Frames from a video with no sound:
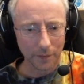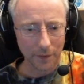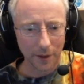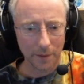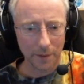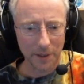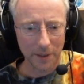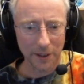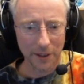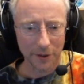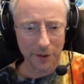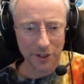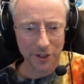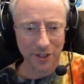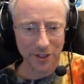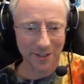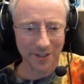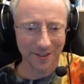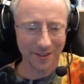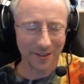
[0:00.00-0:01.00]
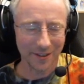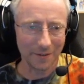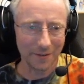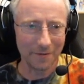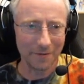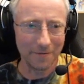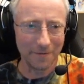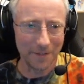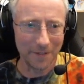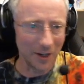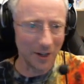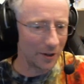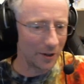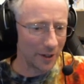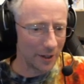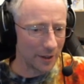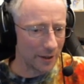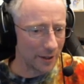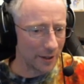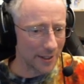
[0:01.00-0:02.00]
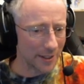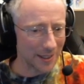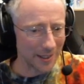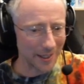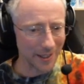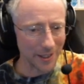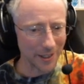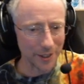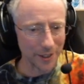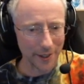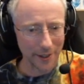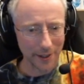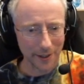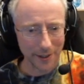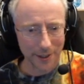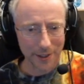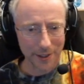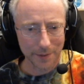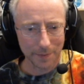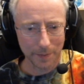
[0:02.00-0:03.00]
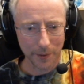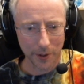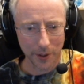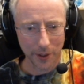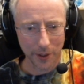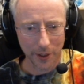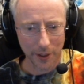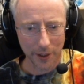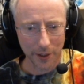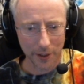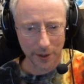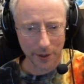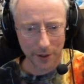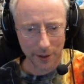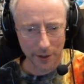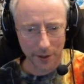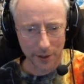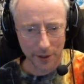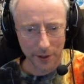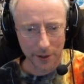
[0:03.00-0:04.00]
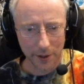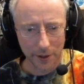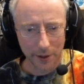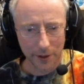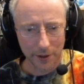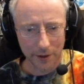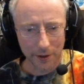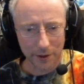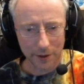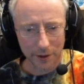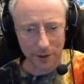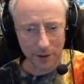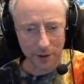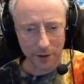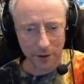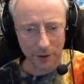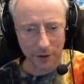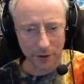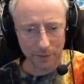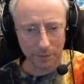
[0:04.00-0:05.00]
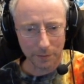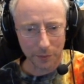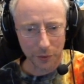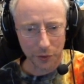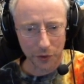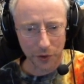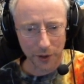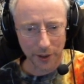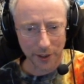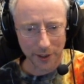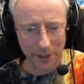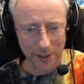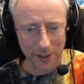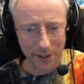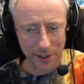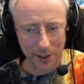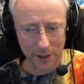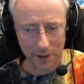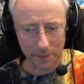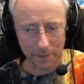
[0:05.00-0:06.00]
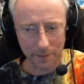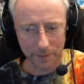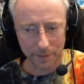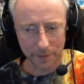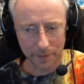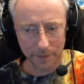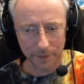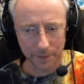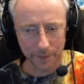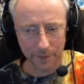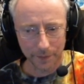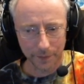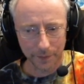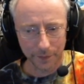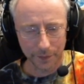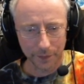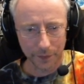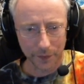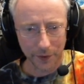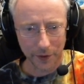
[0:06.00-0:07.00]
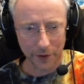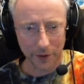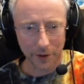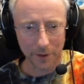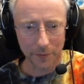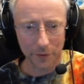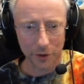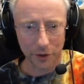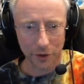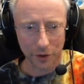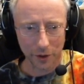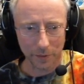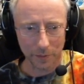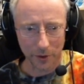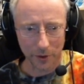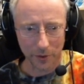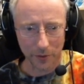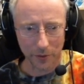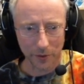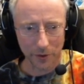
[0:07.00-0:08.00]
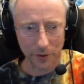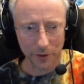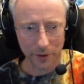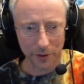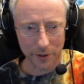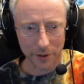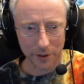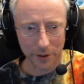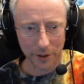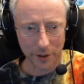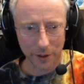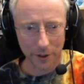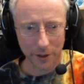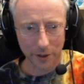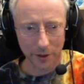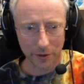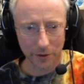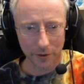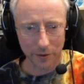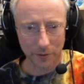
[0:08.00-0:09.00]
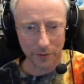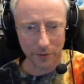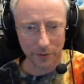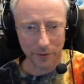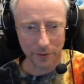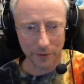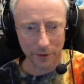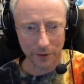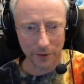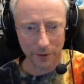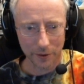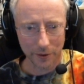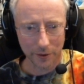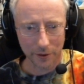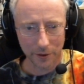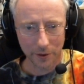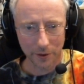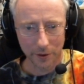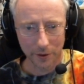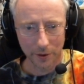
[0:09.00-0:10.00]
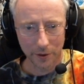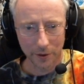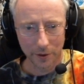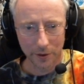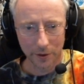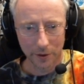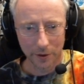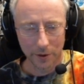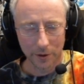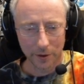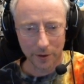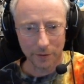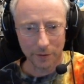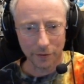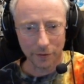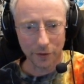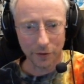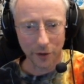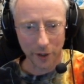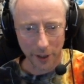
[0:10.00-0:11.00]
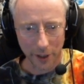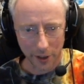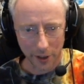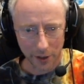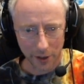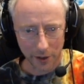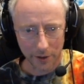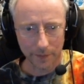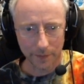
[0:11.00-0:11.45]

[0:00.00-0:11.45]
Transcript: mean, there's still a very slight chance, but it's looking pretty slim. Here comes a Dreadbone. It's going to kill the Frayne.